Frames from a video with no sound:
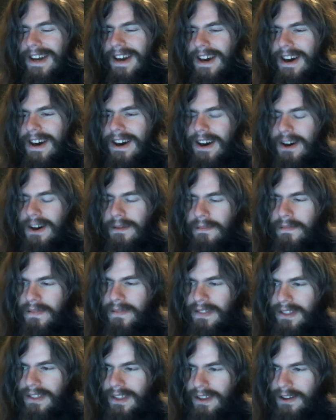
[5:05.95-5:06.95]
Um,
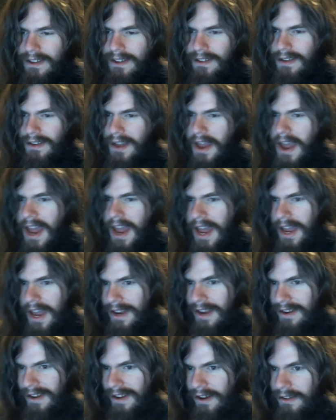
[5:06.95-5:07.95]

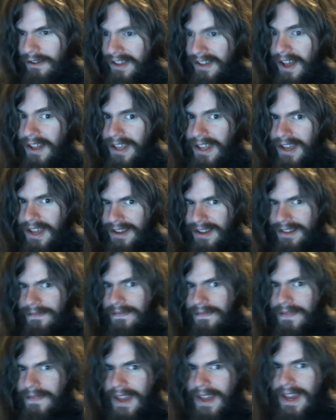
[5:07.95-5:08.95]
and I'll tell you,
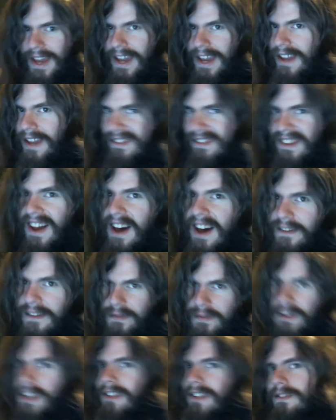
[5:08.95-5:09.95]
it's not
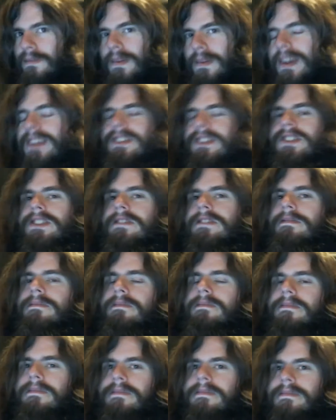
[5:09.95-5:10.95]
free speech.
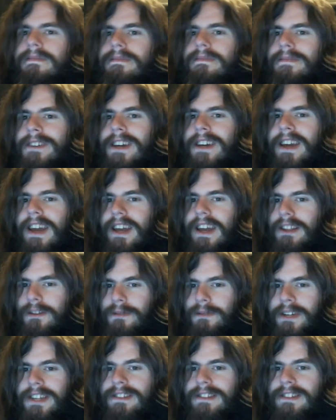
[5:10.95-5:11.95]
And the
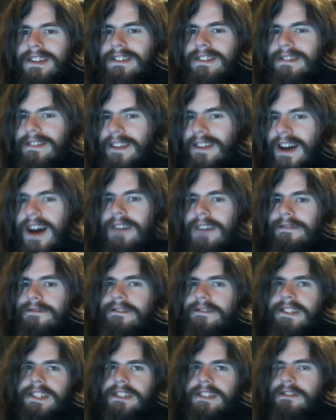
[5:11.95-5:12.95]
reason it's not
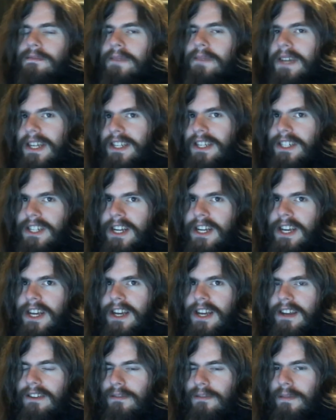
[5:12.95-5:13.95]
free speech
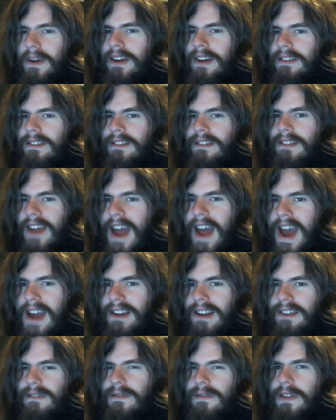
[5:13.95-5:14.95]
is because it's
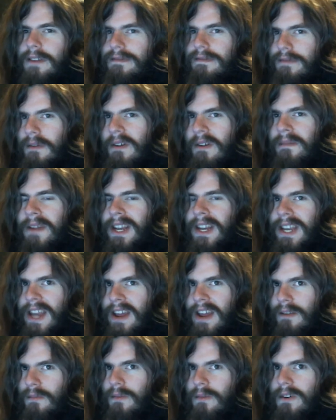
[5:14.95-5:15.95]
actively forming
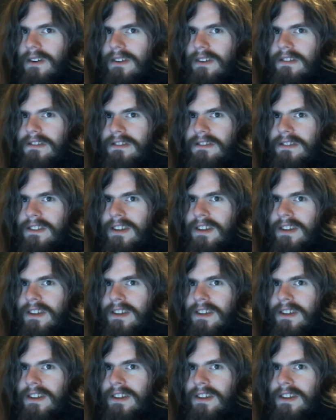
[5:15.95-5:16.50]
networks.